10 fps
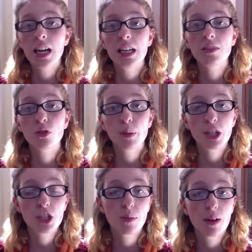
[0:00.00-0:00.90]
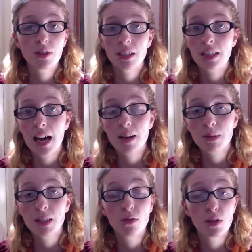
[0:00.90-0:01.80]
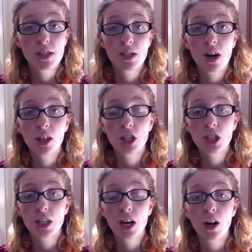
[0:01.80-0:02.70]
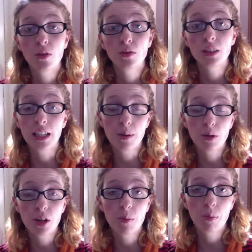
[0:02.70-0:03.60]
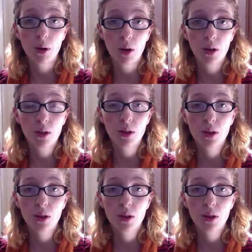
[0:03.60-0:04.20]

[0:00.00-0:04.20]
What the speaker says: information about the anatomy and physiology of labor and birth,